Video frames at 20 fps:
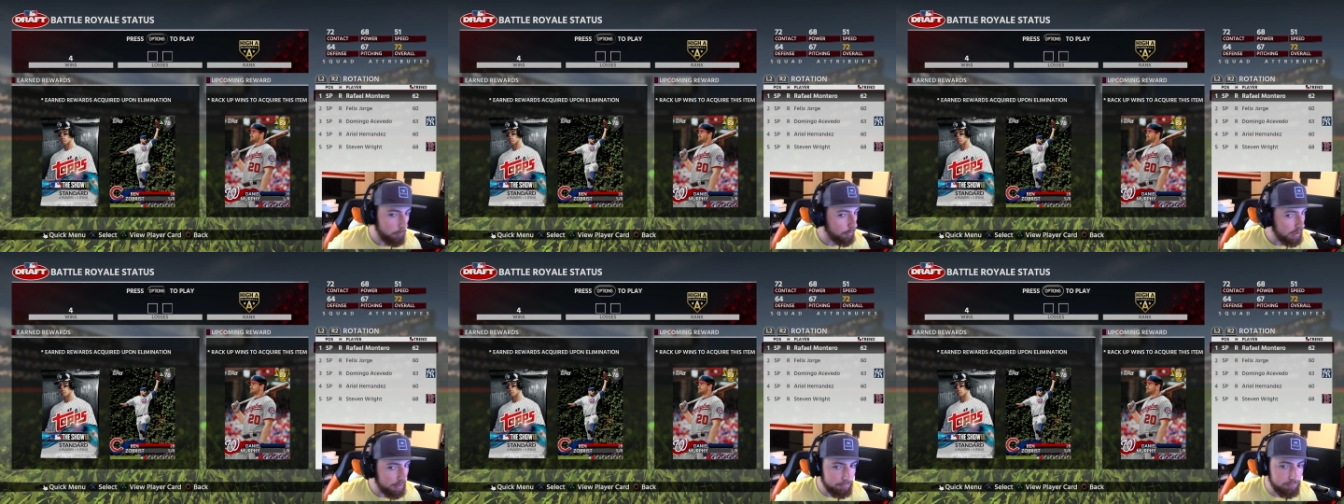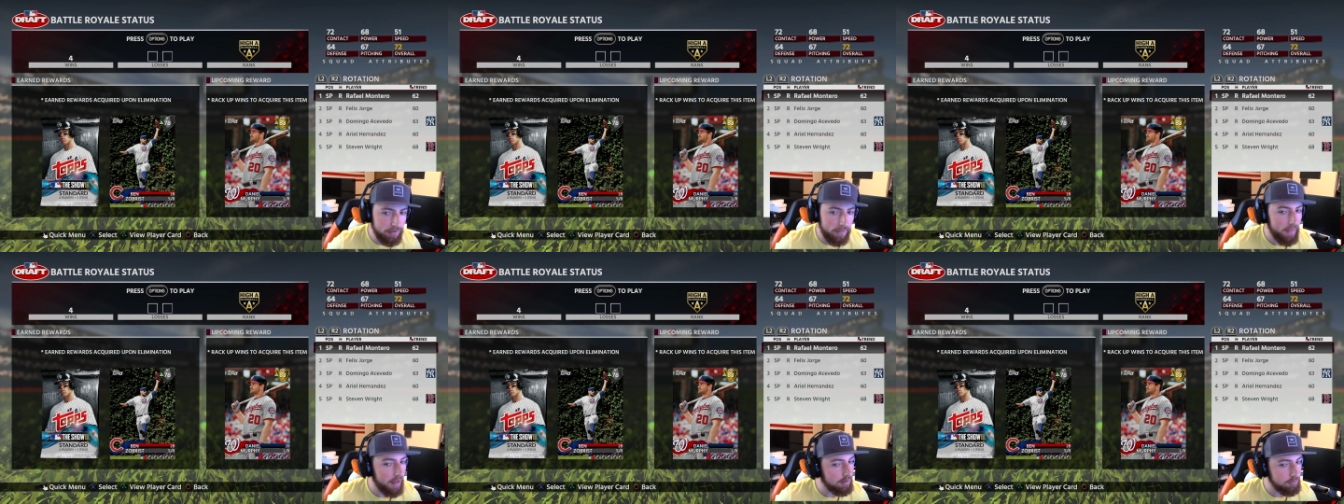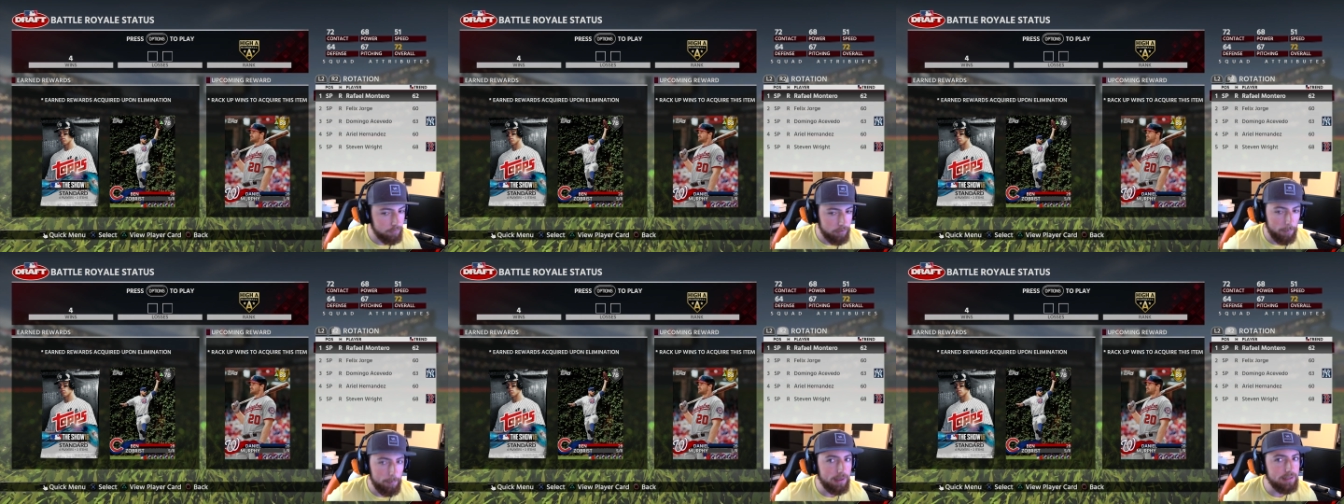We have said that
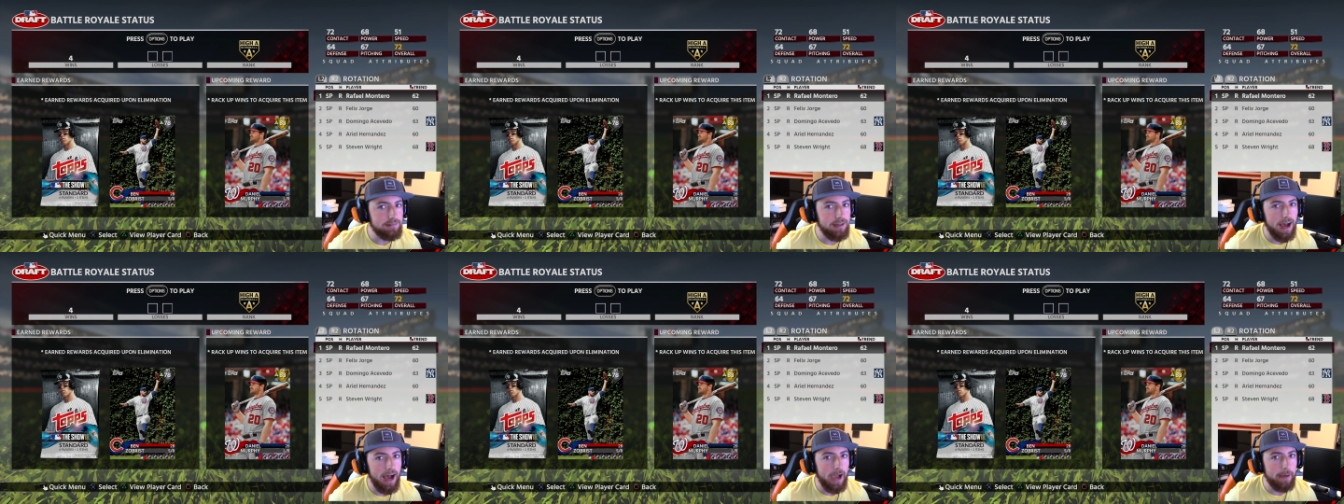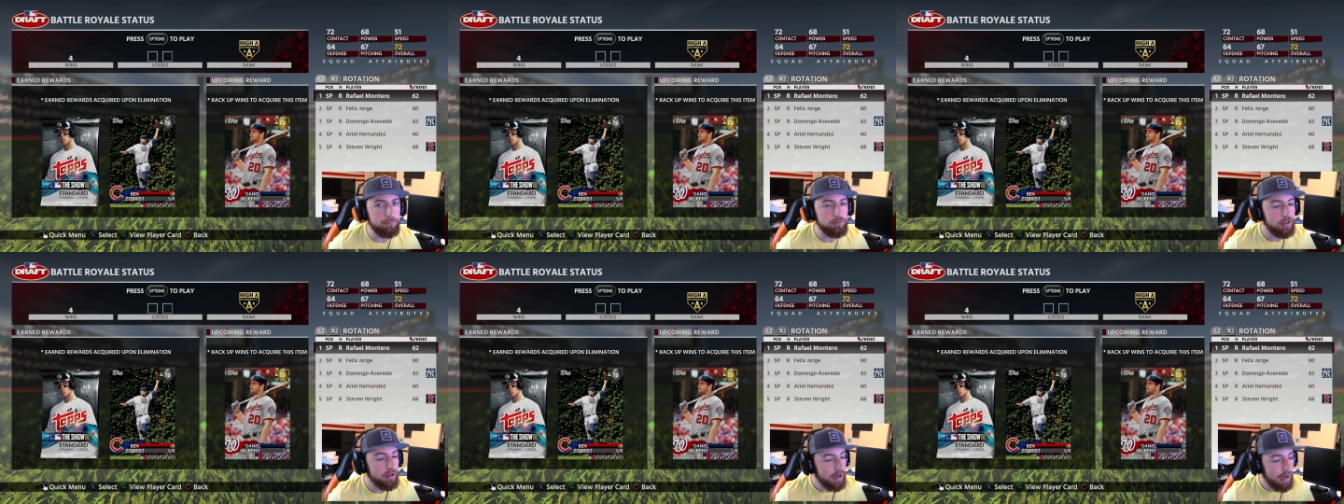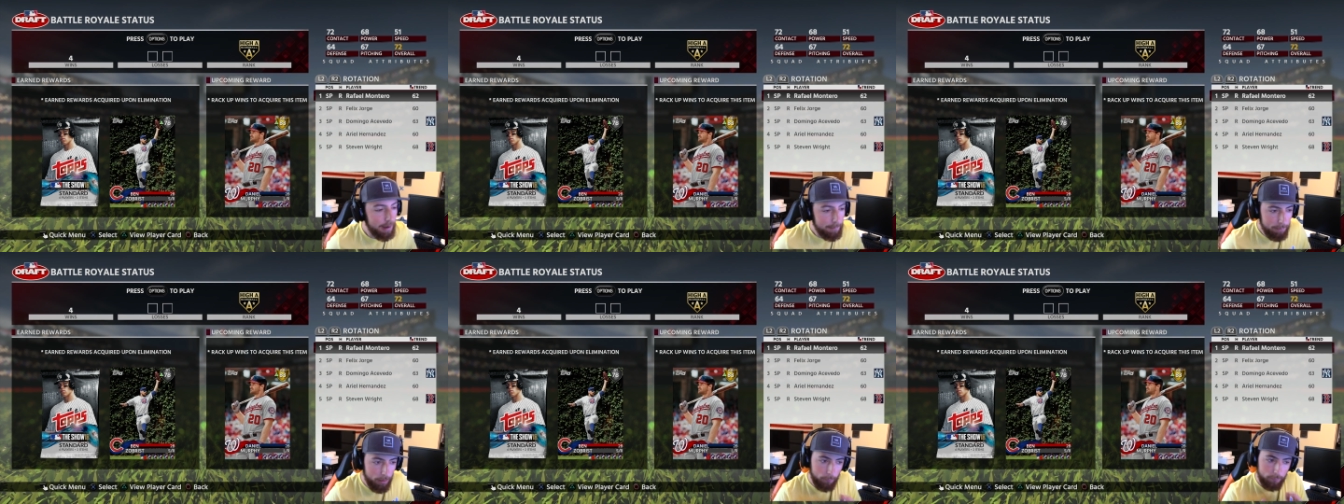so many times,
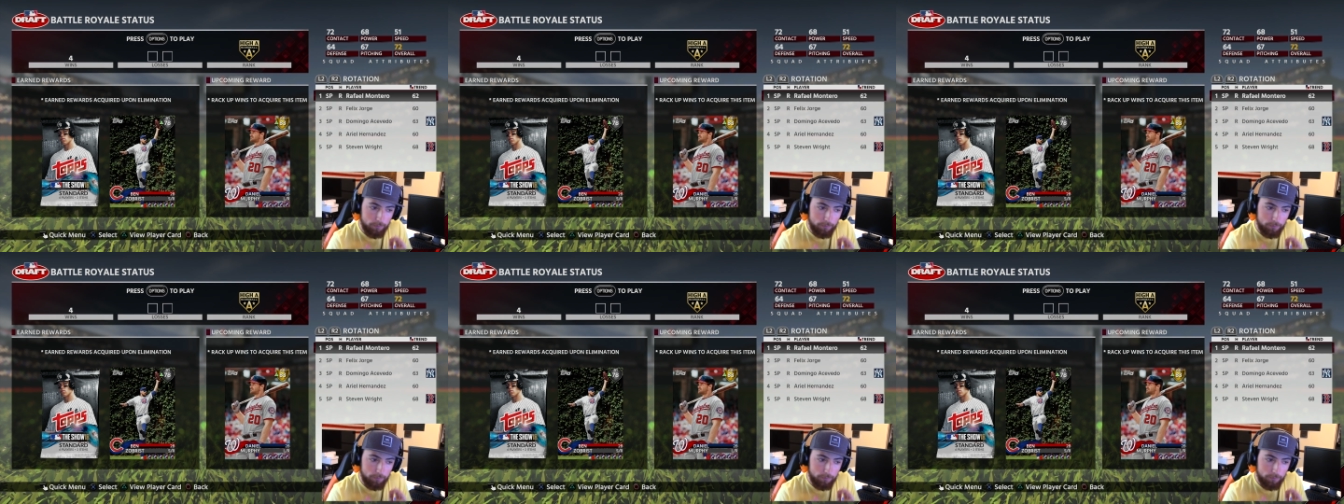but